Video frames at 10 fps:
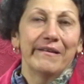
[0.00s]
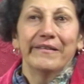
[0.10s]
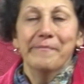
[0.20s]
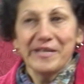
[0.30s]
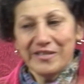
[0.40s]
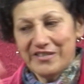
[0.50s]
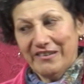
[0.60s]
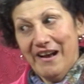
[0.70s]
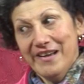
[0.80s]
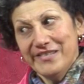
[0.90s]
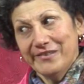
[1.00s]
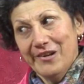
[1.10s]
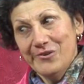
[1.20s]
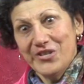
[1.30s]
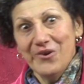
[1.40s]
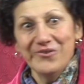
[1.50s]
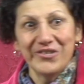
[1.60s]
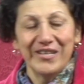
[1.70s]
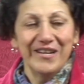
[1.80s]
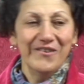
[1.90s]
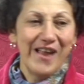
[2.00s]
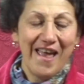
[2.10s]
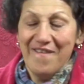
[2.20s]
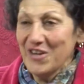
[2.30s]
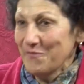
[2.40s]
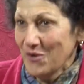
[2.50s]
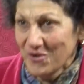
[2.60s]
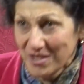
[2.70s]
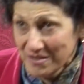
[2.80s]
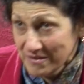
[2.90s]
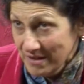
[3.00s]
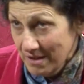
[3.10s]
the muscles of their eyes are low tone, so they don't have any focus.